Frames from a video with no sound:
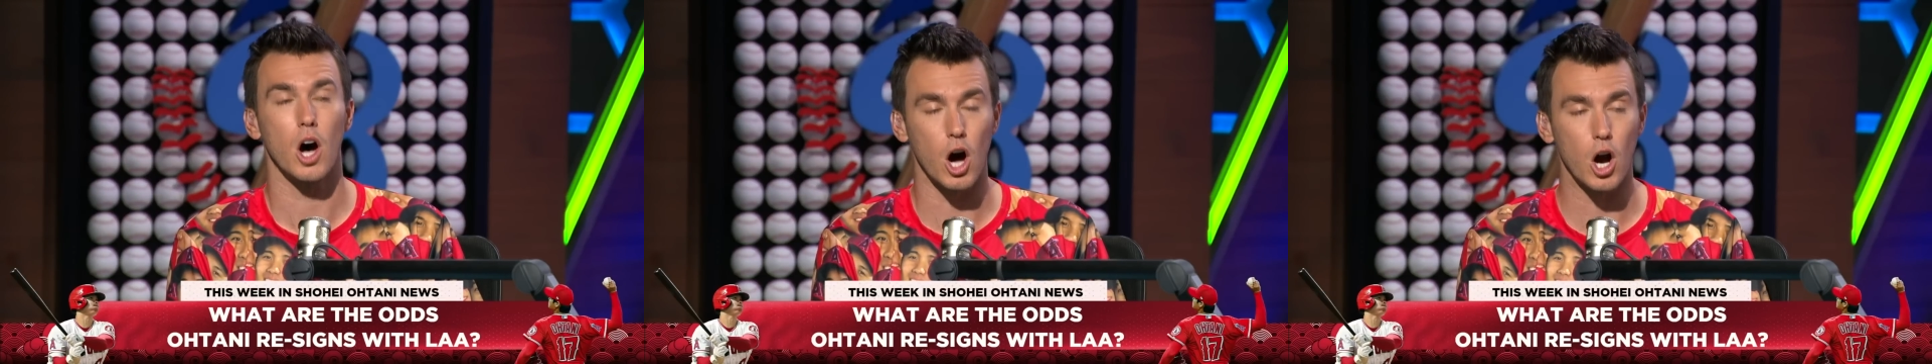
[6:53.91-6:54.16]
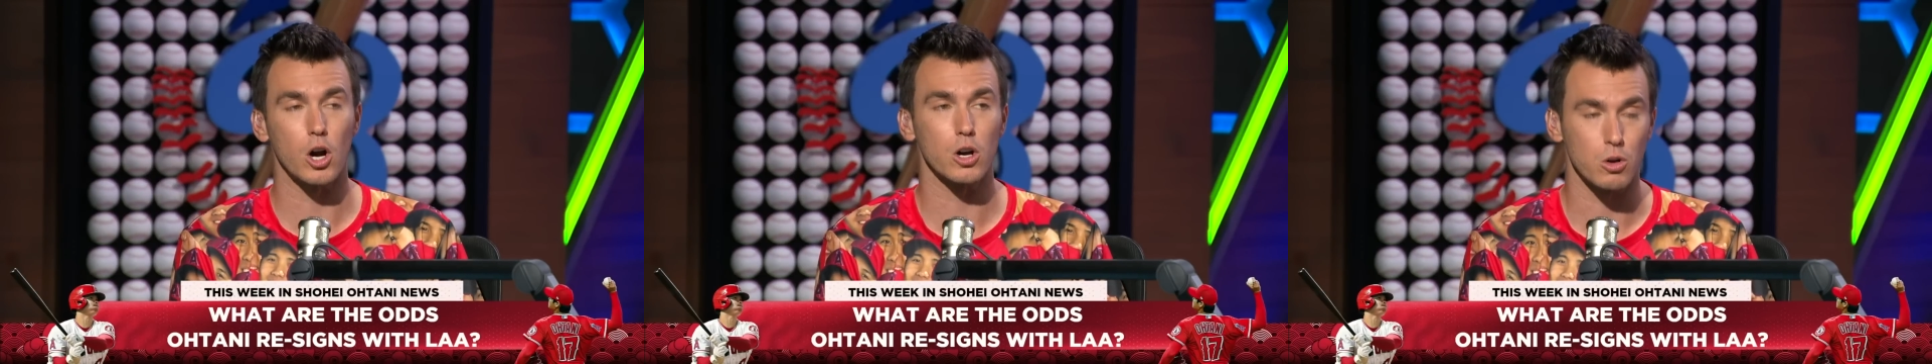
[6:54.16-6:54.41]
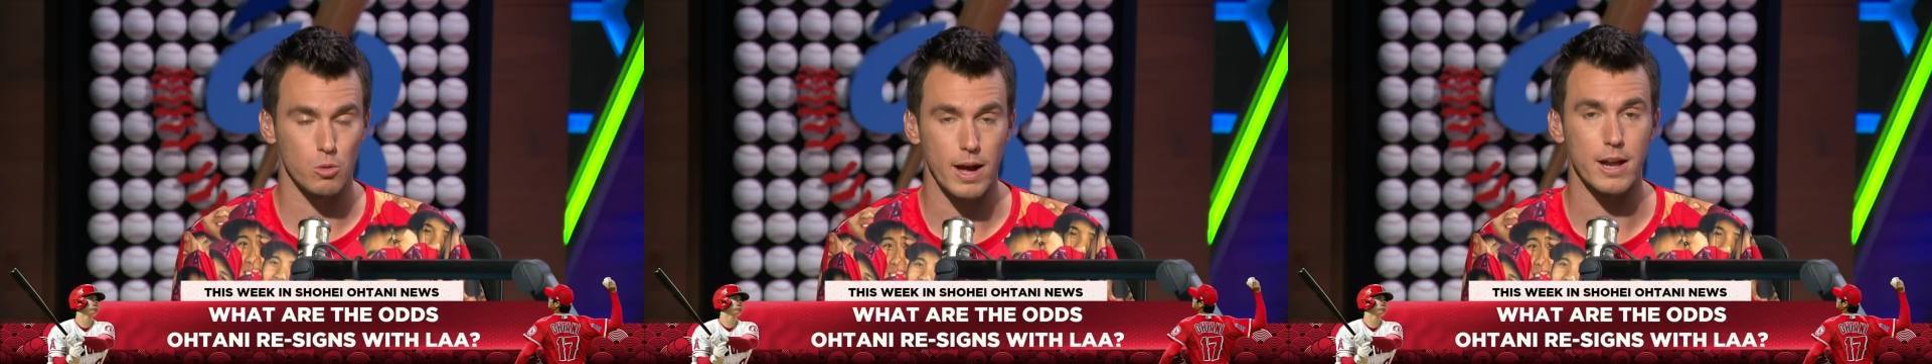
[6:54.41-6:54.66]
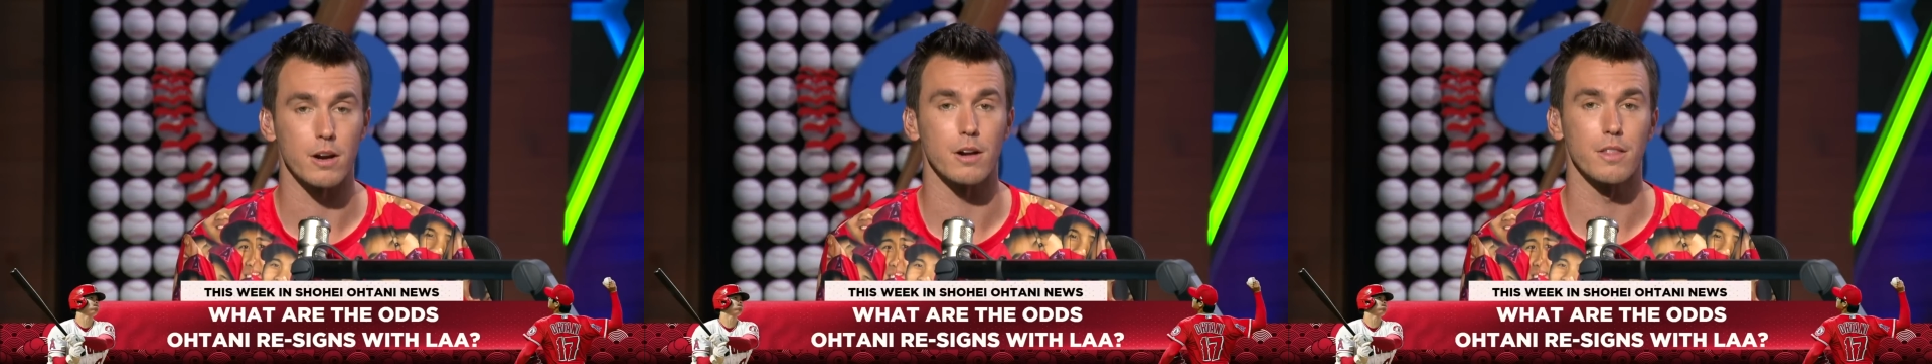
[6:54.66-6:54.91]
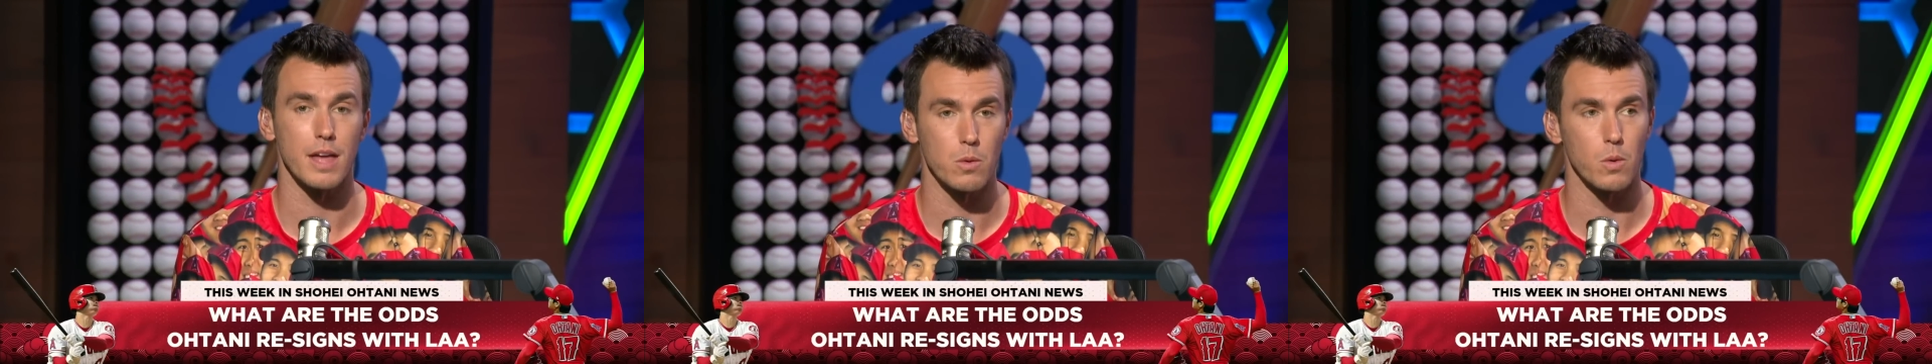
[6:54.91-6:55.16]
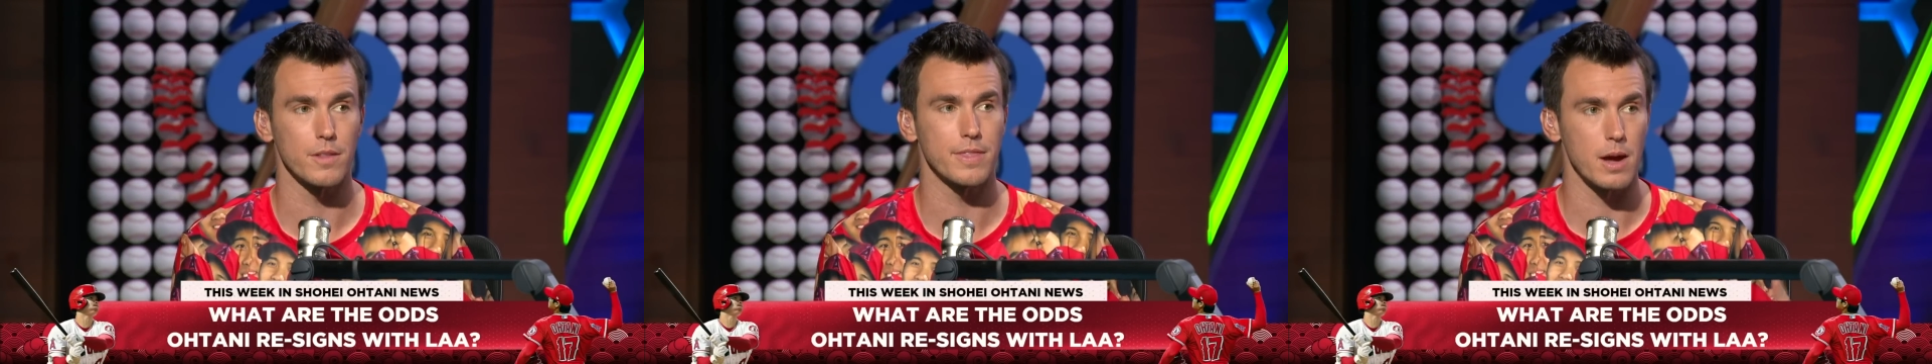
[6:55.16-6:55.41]
are greater than
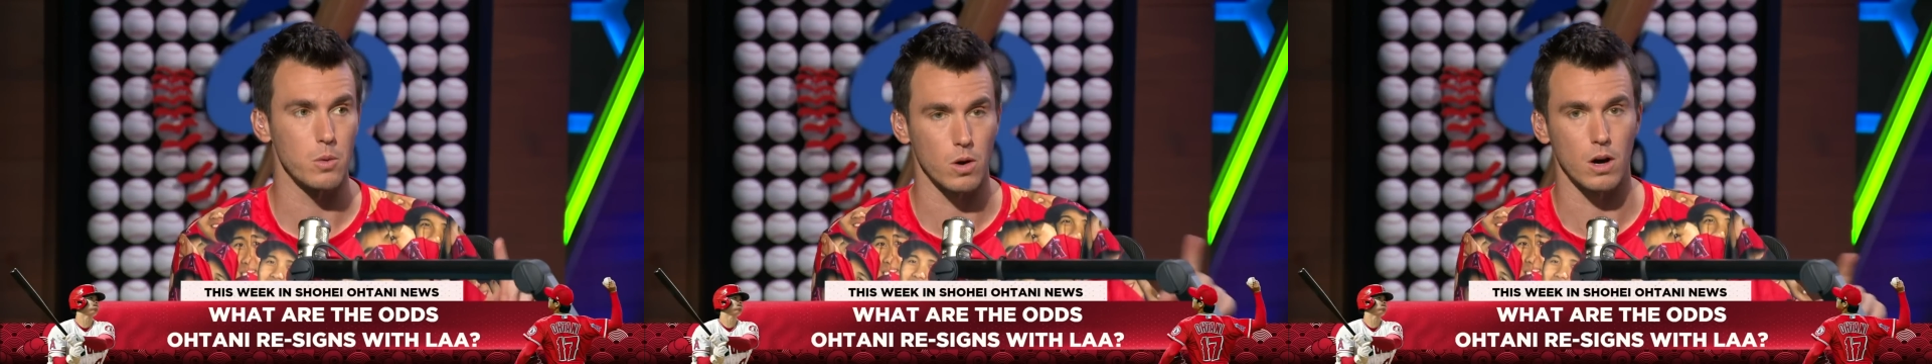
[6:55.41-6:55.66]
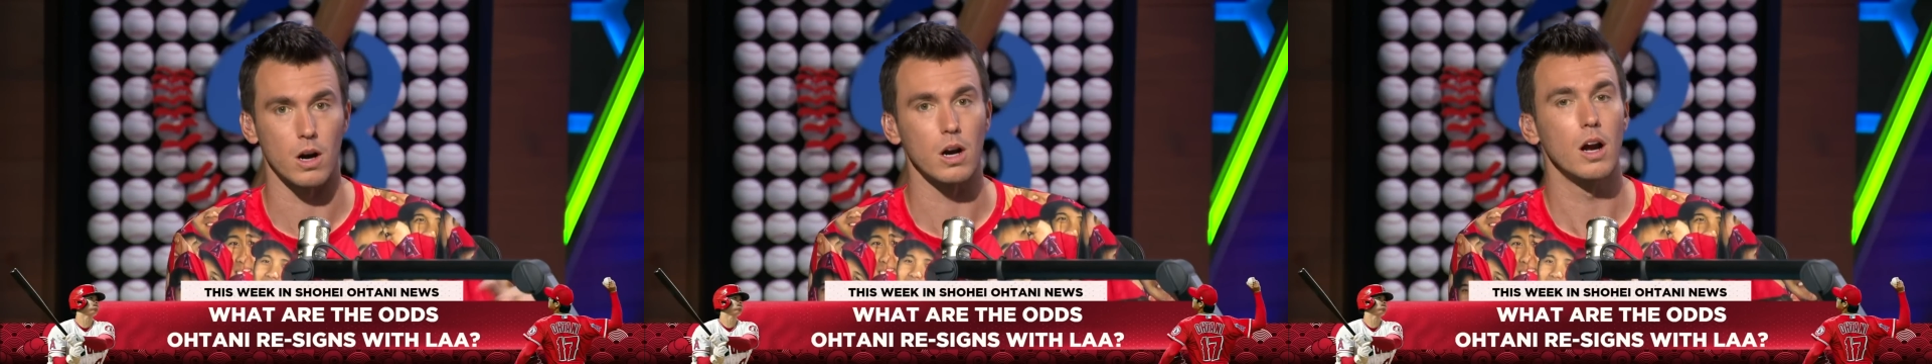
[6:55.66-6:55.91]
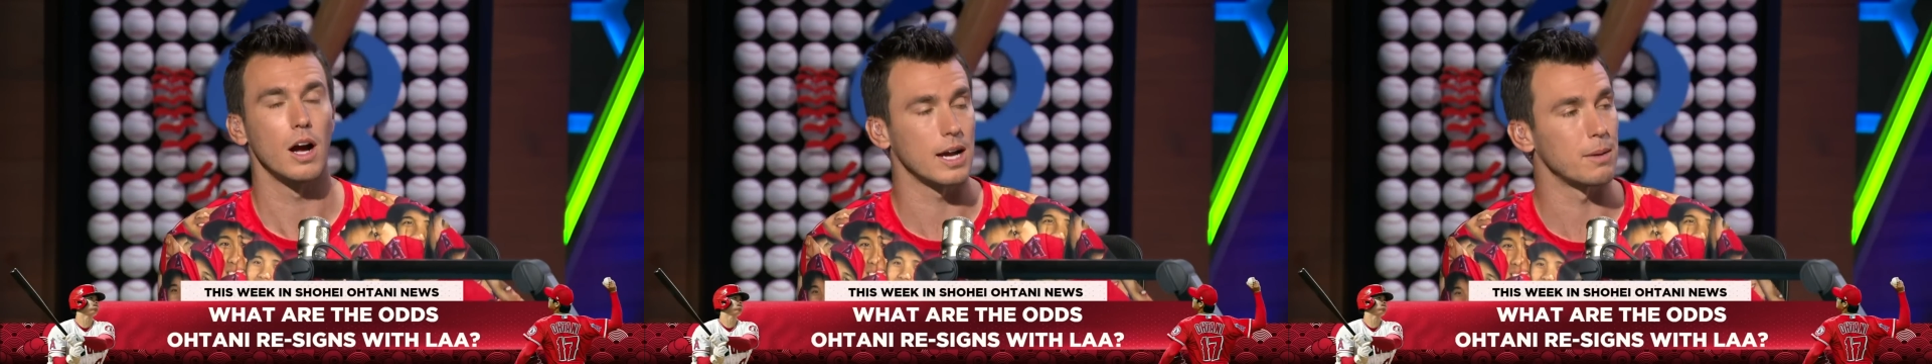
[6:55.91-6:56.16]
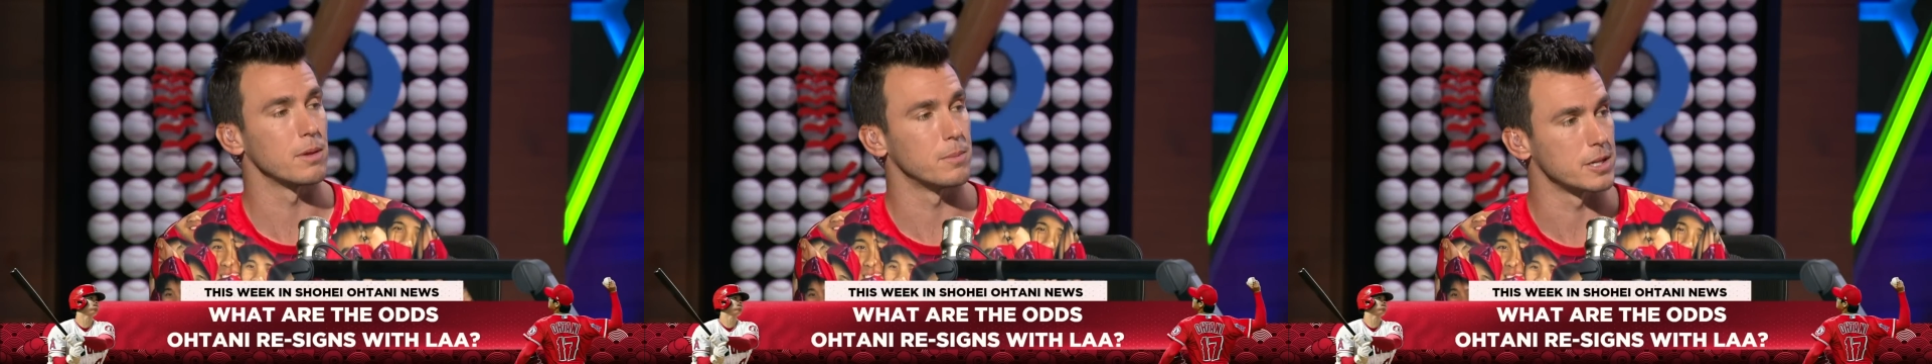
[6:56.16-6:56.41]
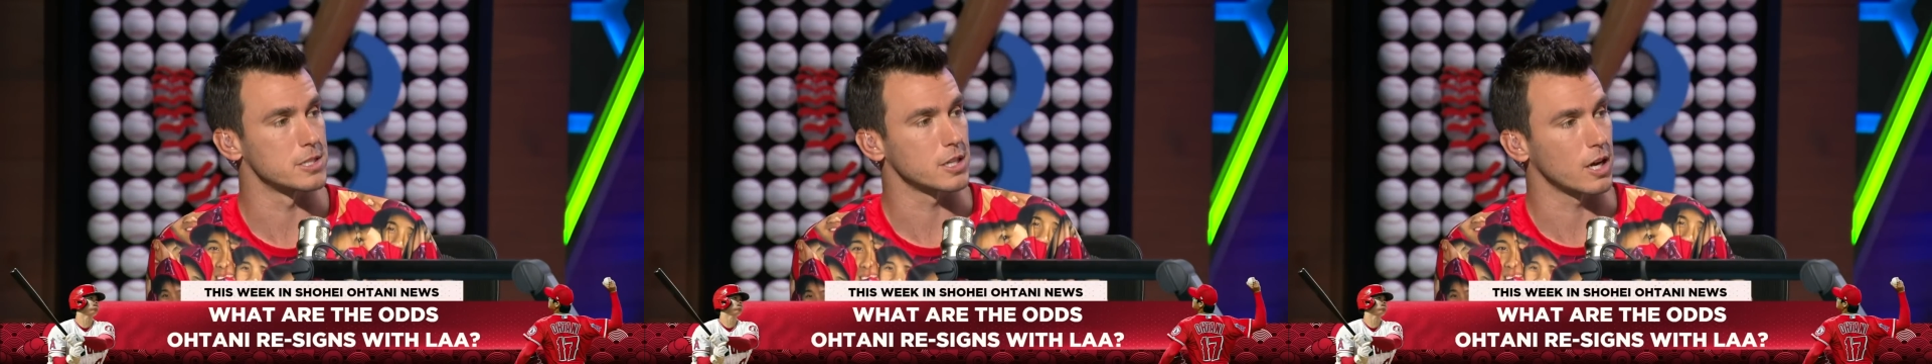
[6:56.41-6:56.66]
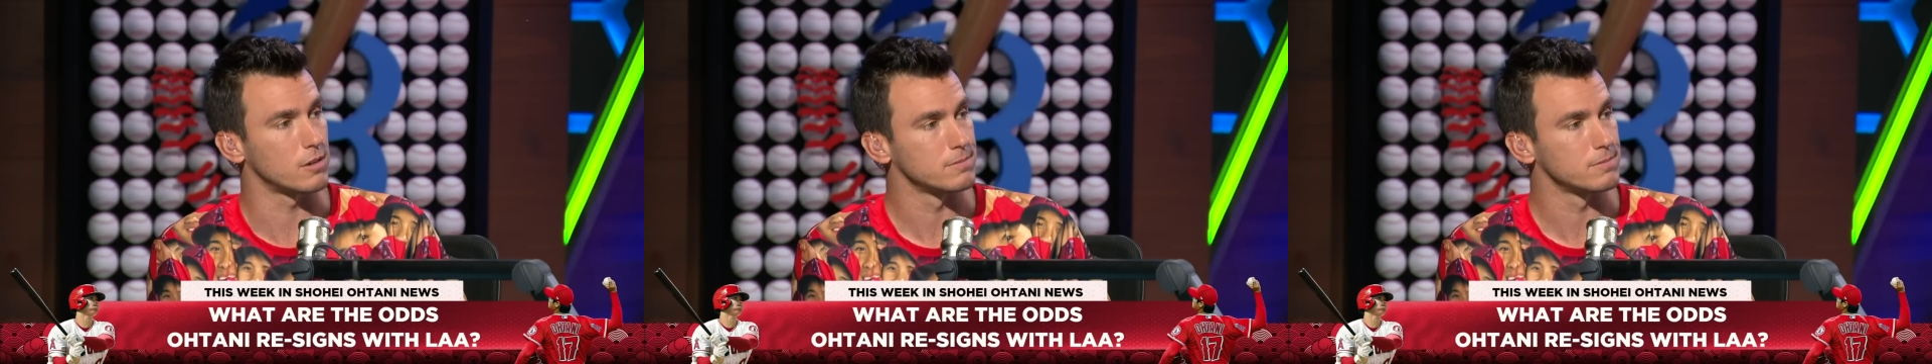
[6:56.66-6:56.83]
what they were a couple of months ago.